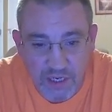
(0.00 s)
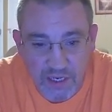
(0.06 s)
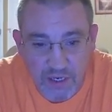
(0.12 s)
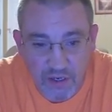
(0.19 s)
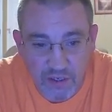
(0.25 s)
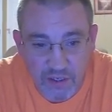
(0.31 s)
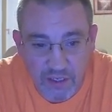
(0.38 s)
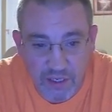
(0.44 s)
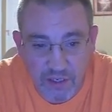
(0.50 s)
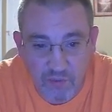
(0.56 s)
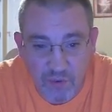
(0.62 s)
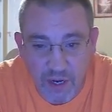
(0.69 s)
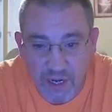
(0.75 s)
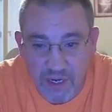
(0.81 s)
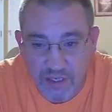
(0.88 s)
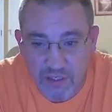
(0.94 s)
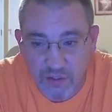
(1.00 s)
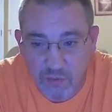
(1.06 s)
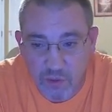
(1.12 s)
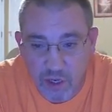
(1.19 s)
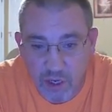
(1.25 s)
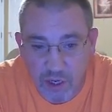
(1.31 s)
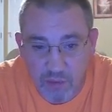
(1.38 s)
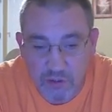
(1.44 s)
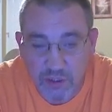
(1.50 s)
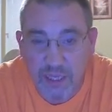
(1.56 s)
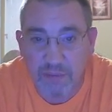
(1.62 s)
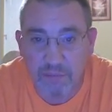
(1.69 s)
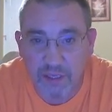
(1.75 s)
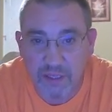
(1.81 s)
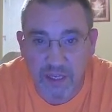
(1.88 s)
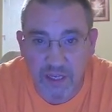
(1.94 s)
here getting ready to, uh, I was getting
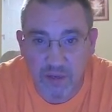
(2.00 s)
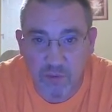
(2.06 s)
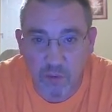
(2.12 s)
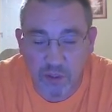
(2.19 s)
my key,